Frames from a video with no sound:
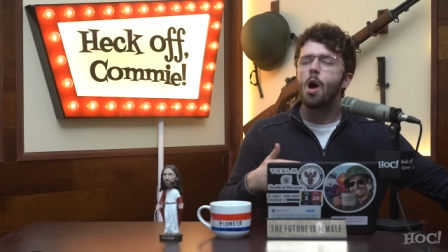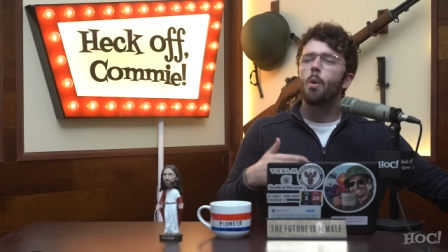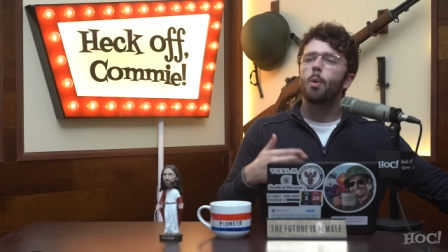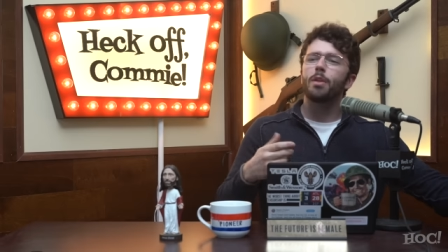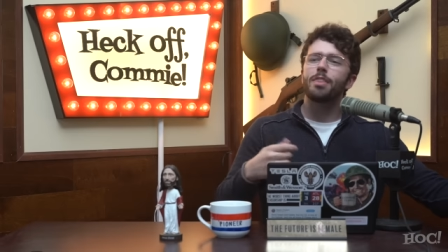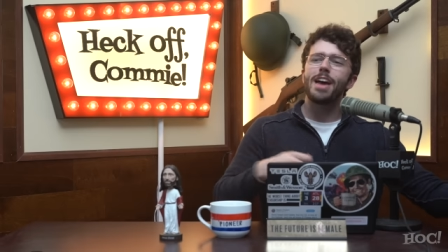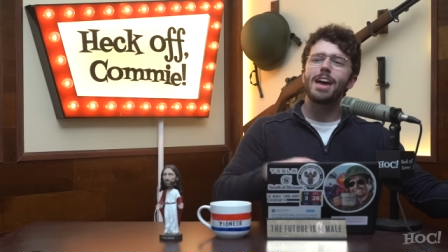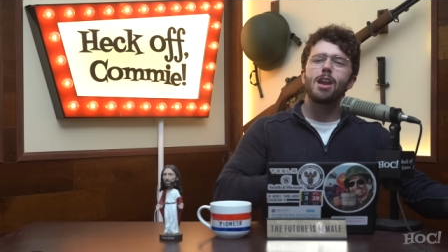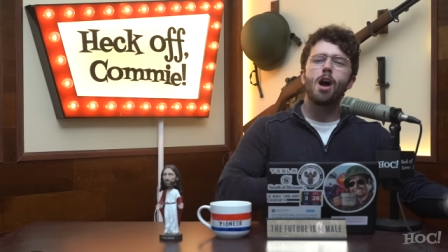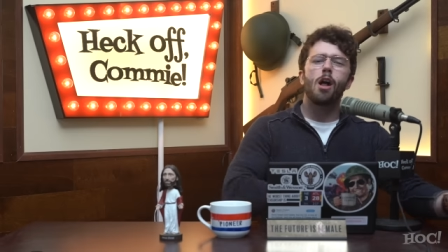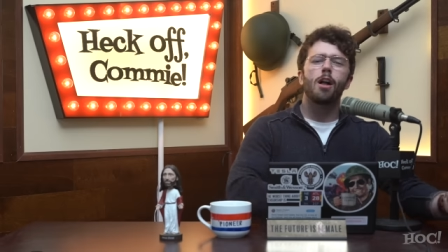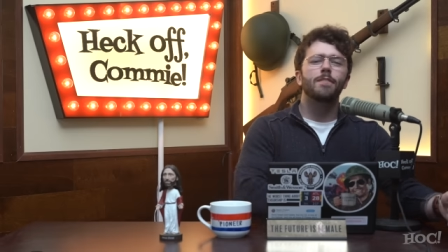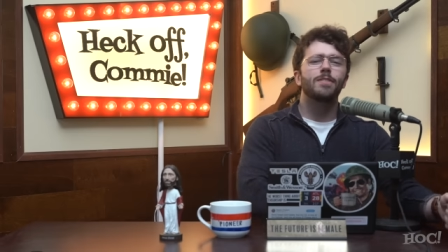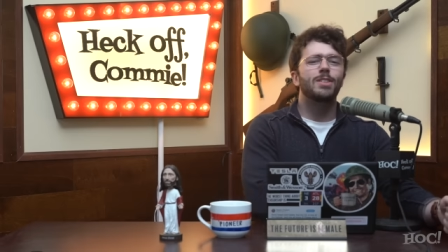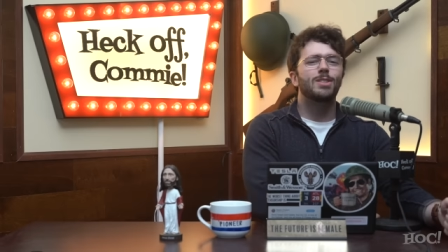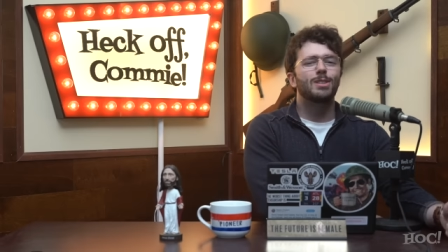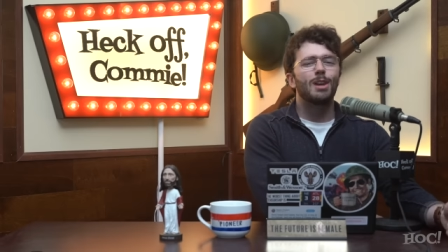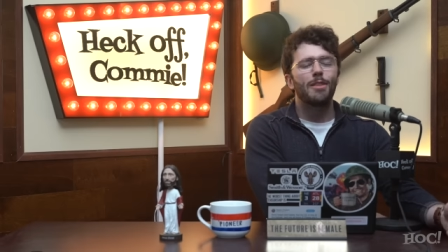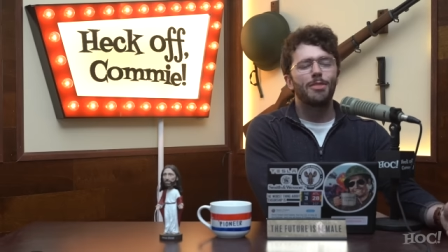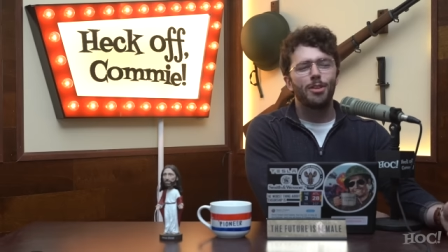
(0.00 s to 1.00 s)
well, then all of a
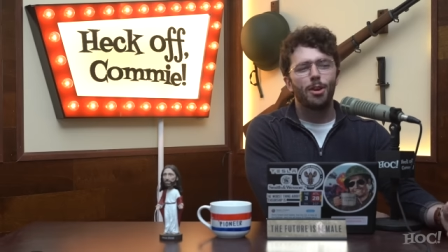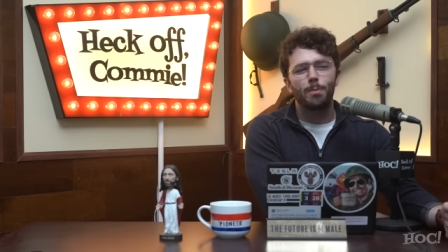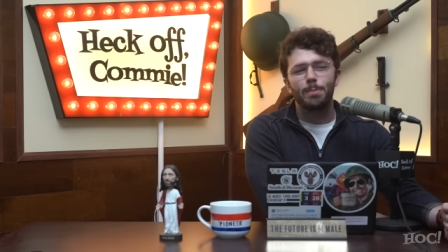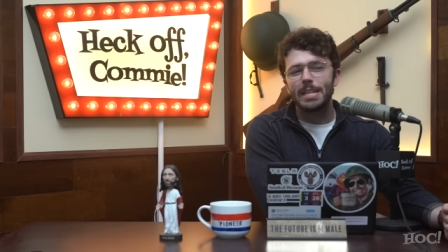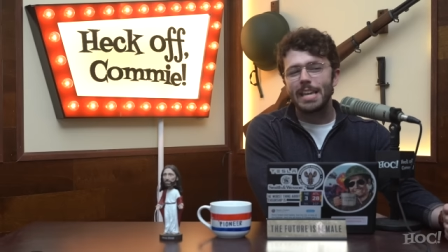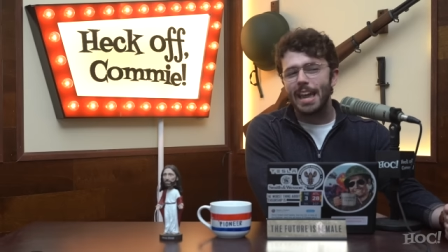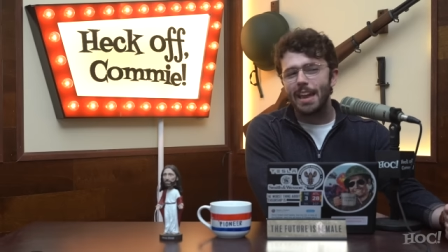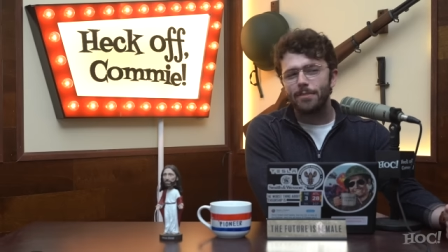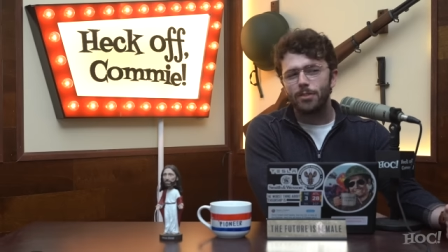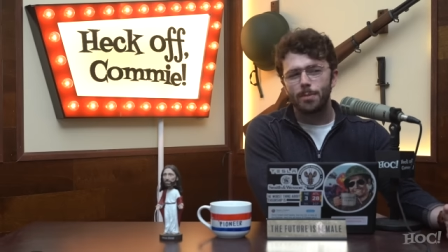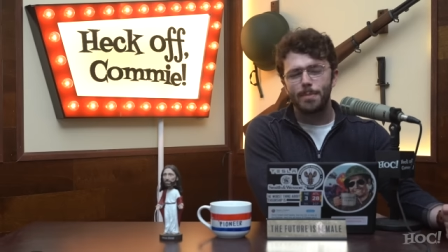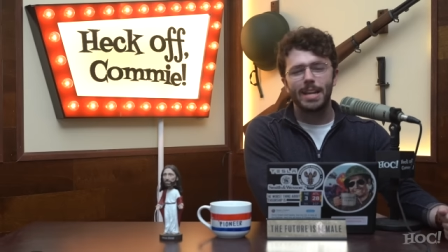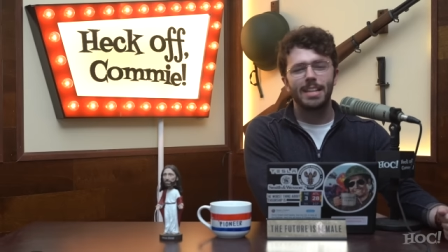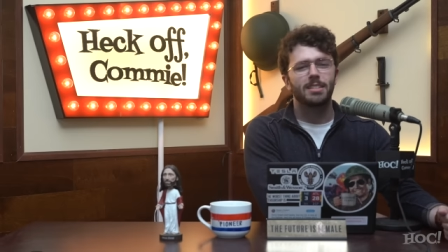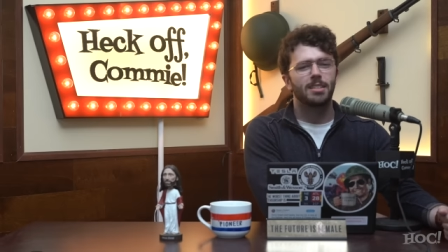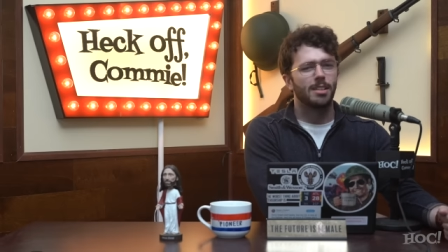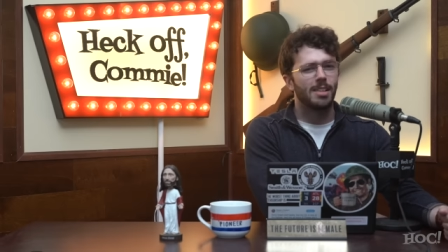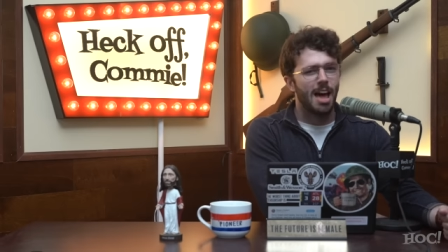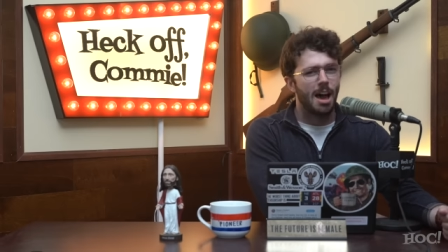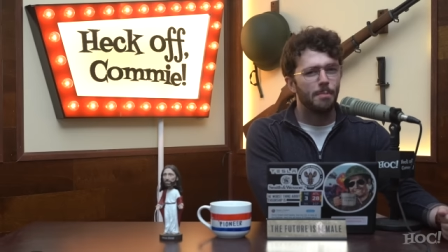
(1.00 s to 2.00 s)
sudden their behavior
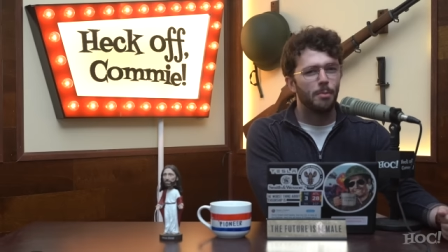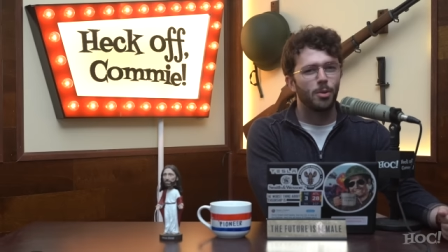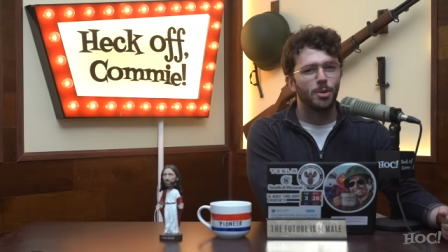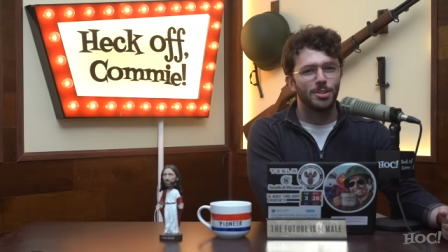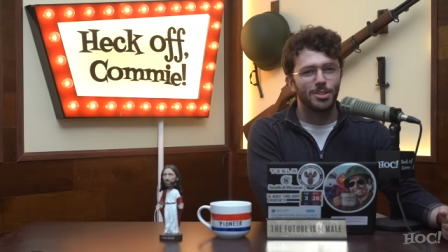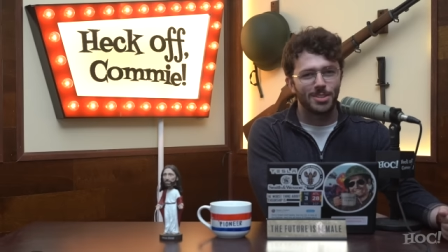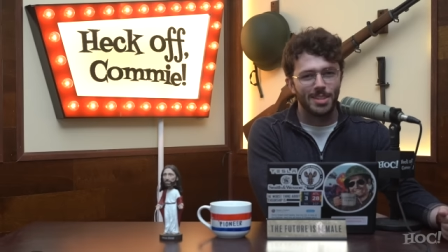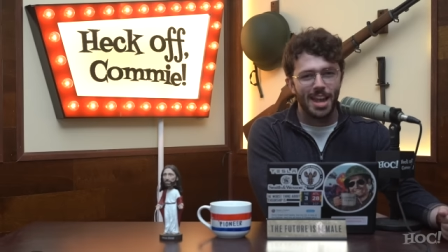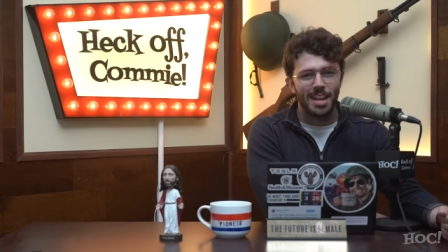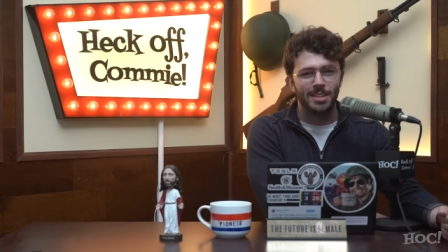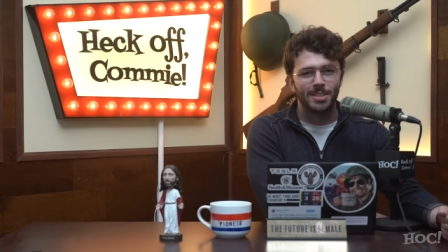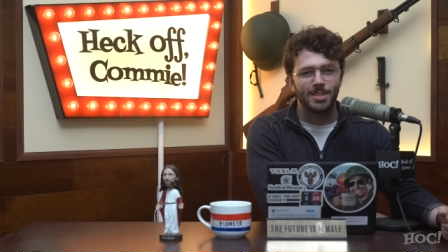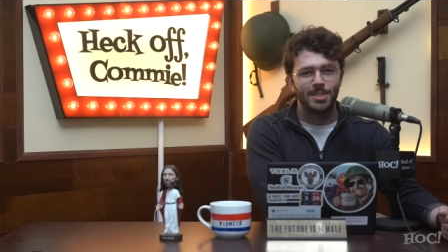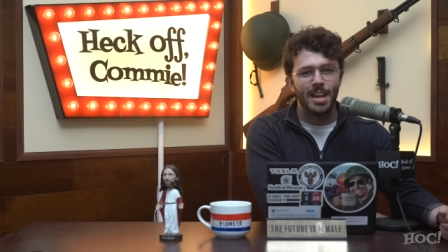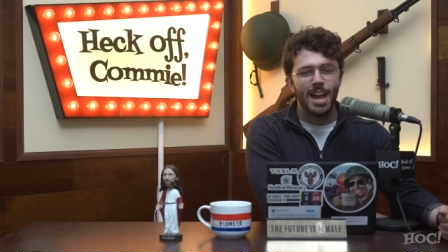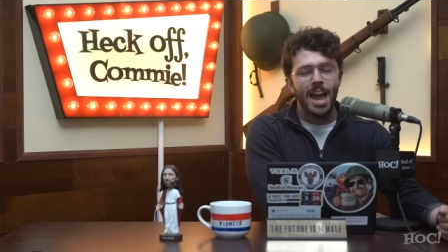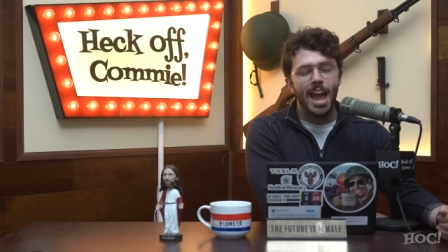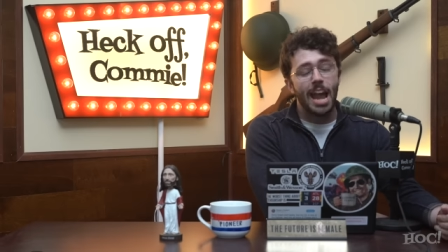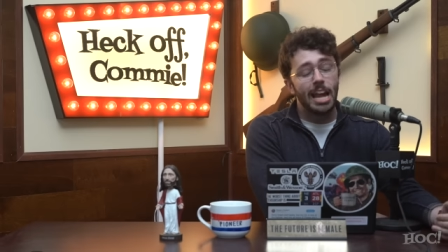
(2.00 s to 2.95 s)
makes a lot more sense